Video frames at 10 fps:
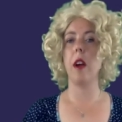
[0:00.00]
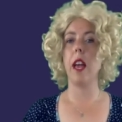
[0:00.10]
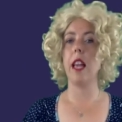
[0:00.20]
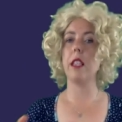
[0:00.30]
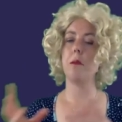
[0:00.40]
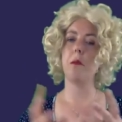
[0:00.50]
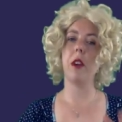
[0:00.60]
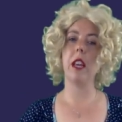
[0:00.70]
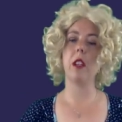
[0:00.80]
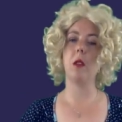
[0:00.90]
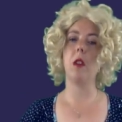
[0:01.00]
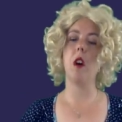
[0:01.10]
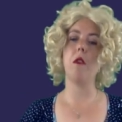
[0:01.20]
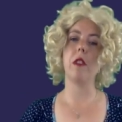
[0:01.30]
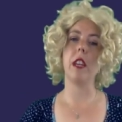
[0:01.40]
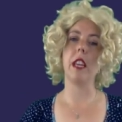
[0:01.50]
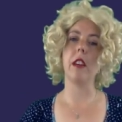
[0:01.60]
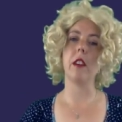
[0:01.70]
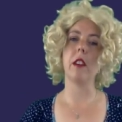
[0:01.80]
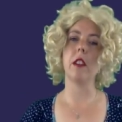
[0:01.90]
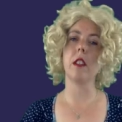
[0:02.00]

and bring it all over here.